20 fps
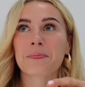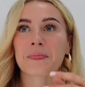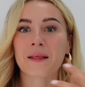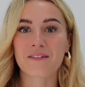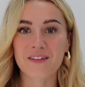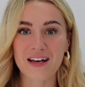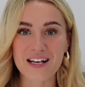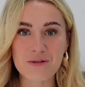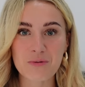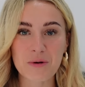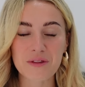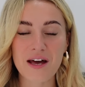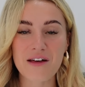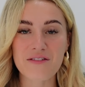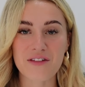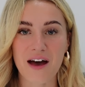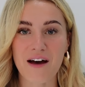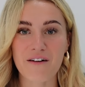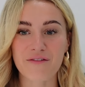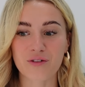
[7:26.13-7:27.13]
and that's what they're
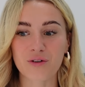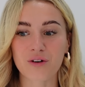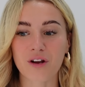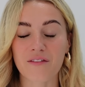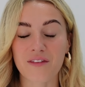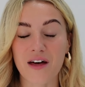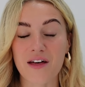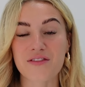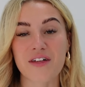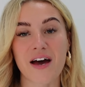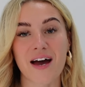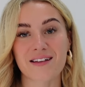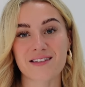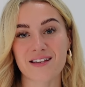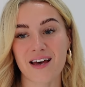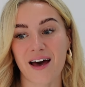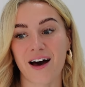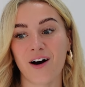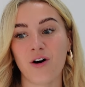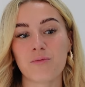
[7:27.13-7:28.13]
there for, like they're there
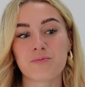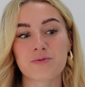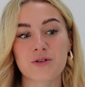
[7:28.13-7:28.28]
to help.